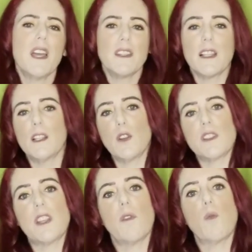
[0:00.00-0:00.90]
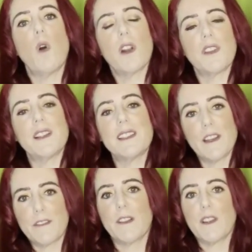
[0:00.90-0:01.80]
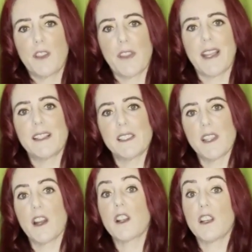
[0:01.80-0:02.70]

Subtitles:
they looked at what are the different things that are